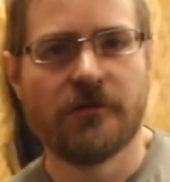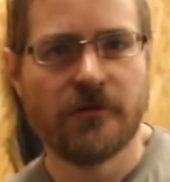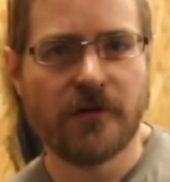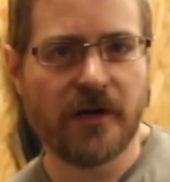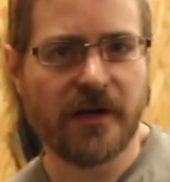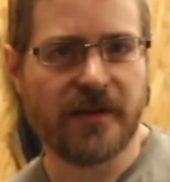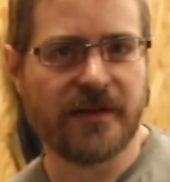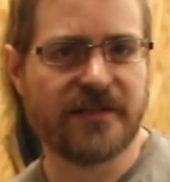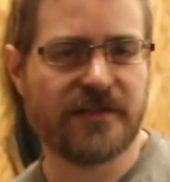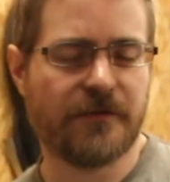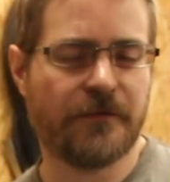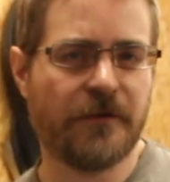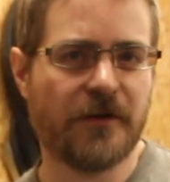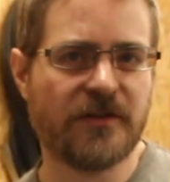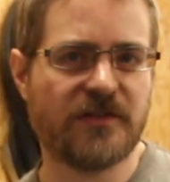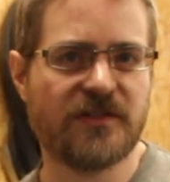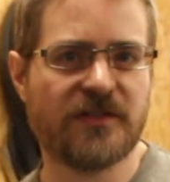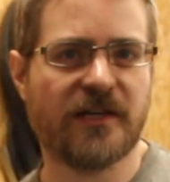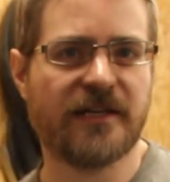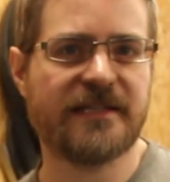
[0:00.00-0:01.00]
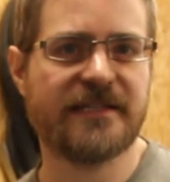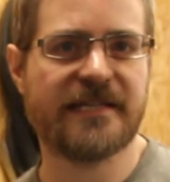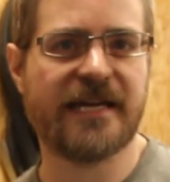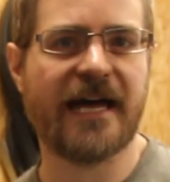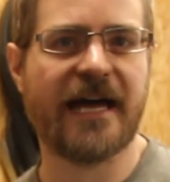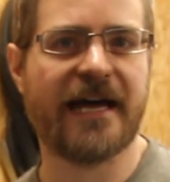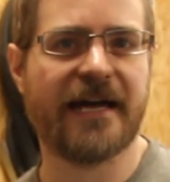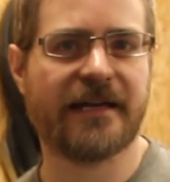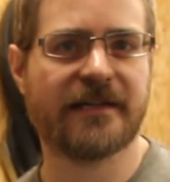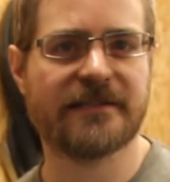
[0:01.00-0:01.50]
Right, that's the first side
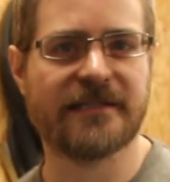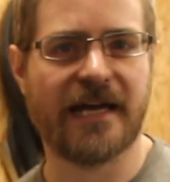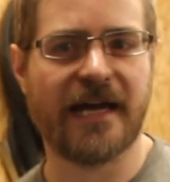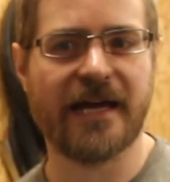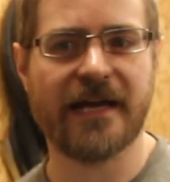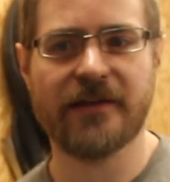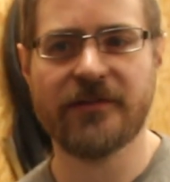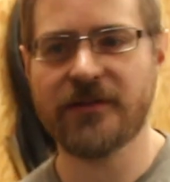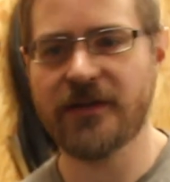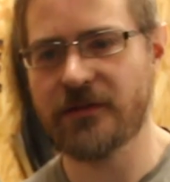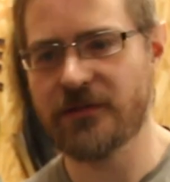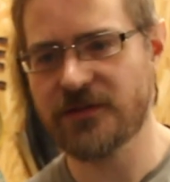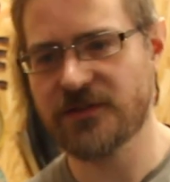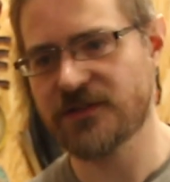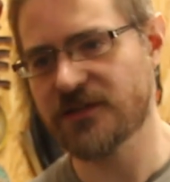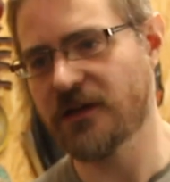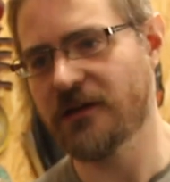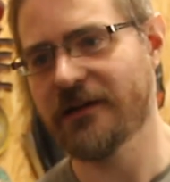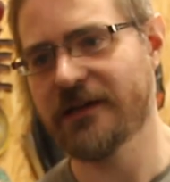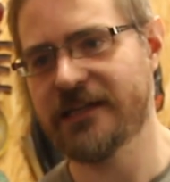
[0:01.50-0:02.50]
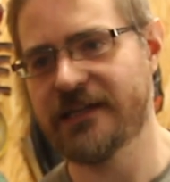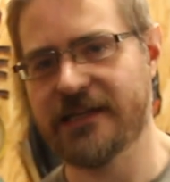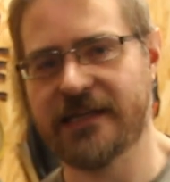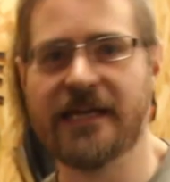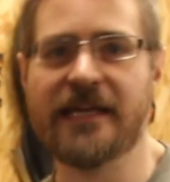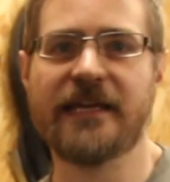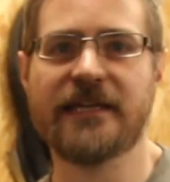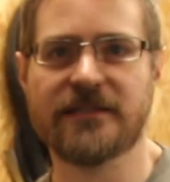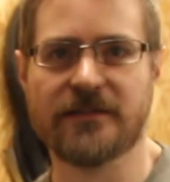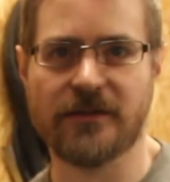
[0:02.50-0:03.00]
tacked, and the other side
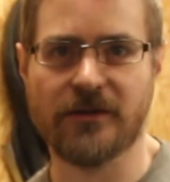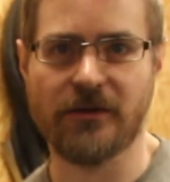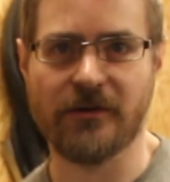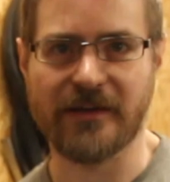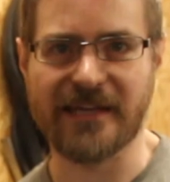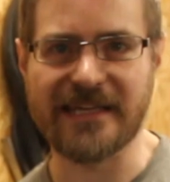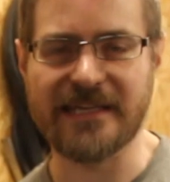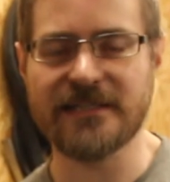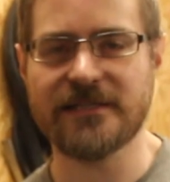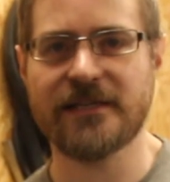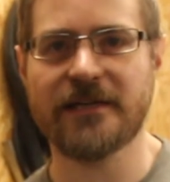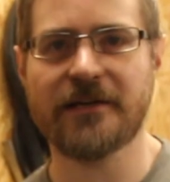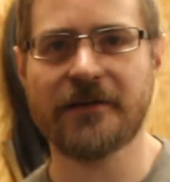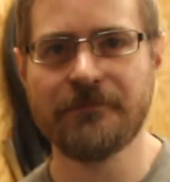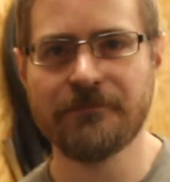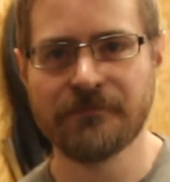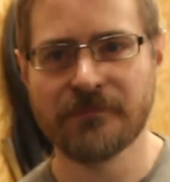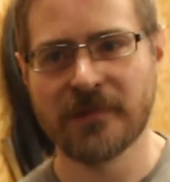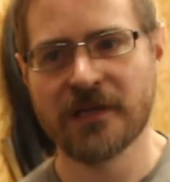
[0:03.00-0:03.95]
is a lot easier.